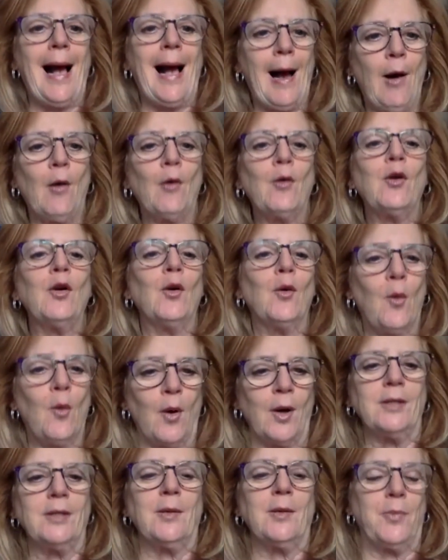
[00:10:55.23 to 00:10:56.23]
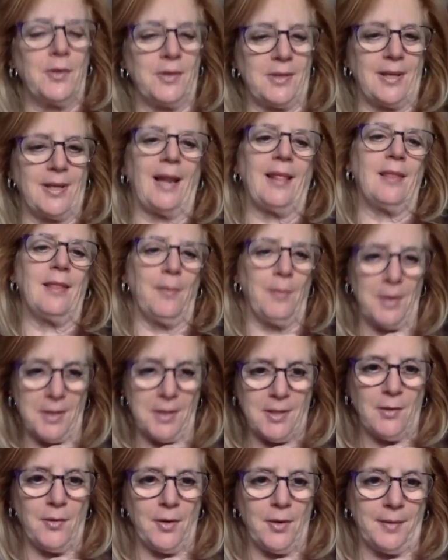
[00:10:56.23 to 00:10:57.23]
how you're going to present the
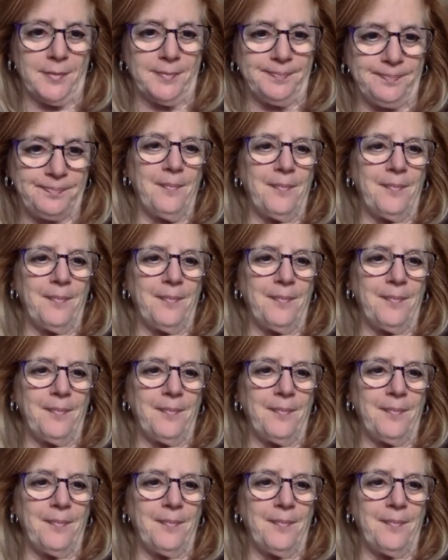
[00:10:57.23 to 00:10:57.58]
material.